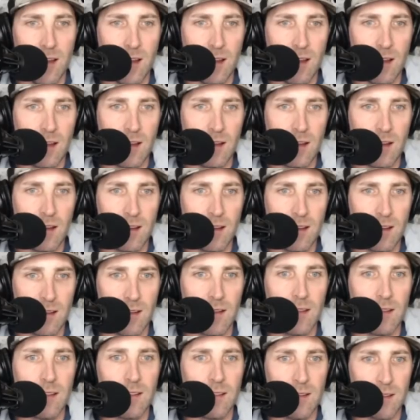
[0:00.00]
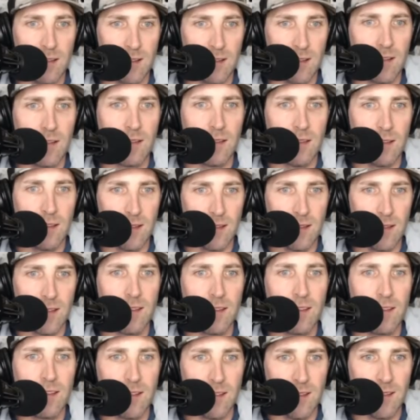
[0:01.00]

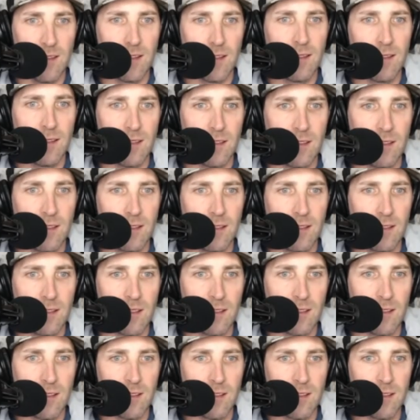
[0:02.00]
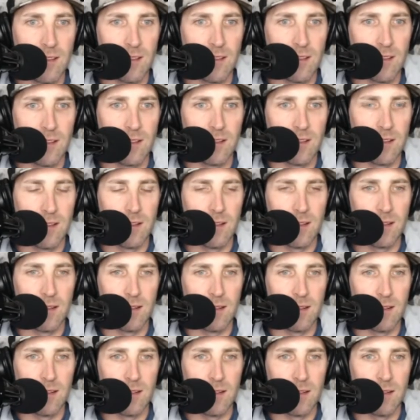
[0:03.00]

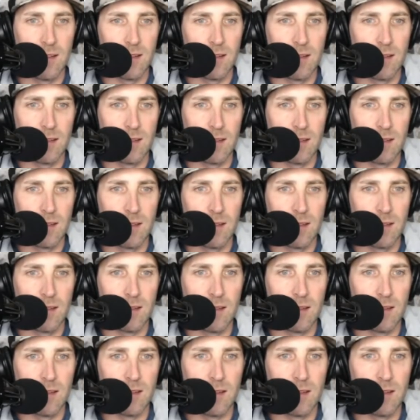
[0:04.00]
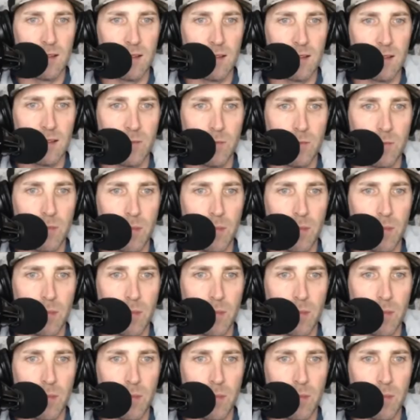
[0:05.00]
This person isn't speaking.